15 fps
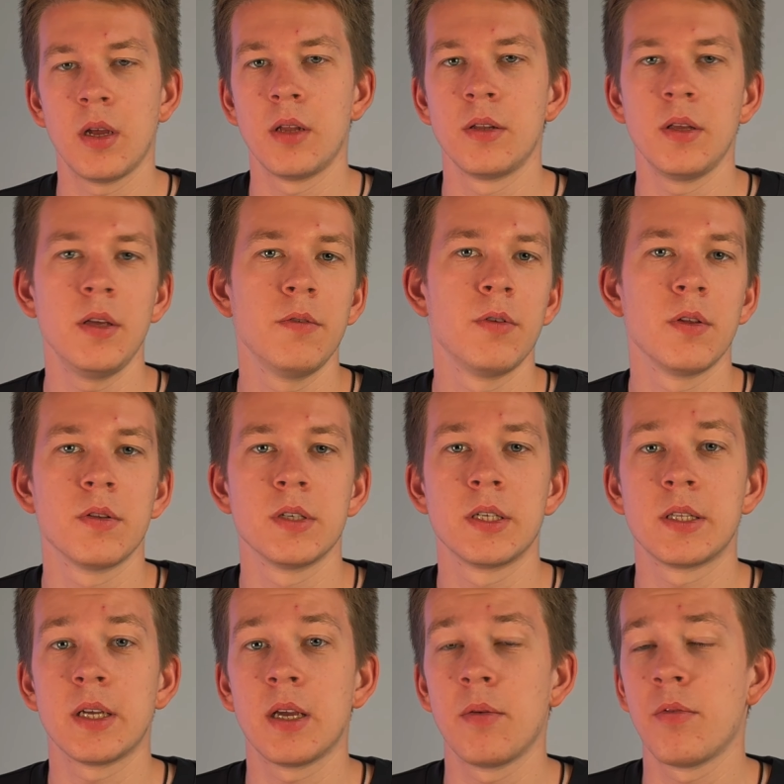and if in
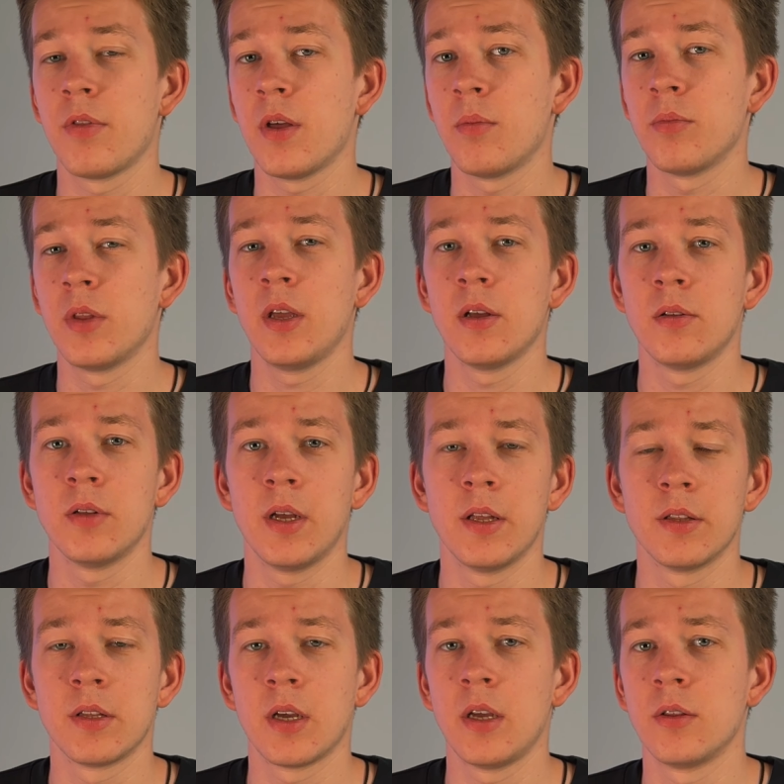this time thumbnail
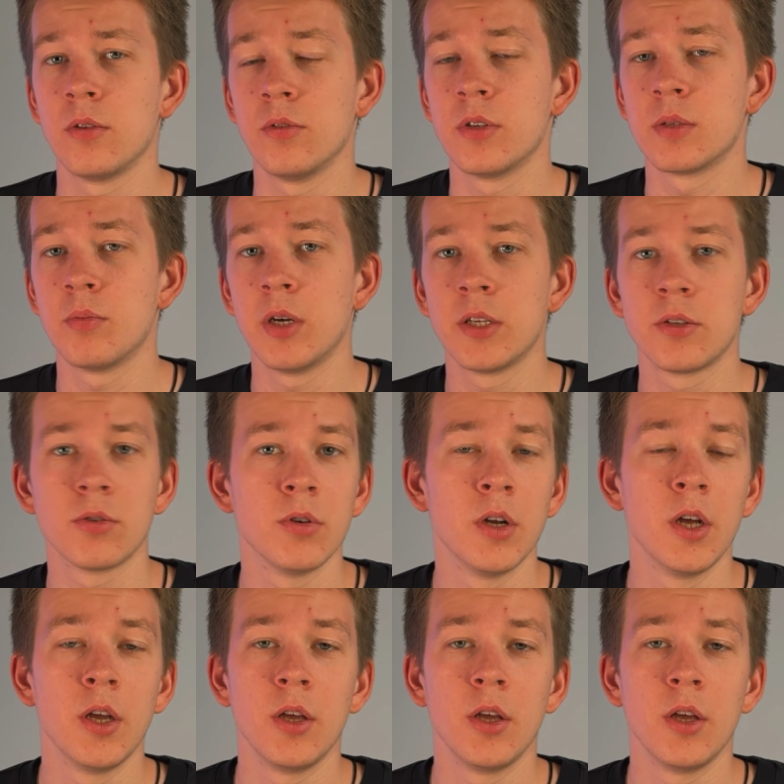and title is better,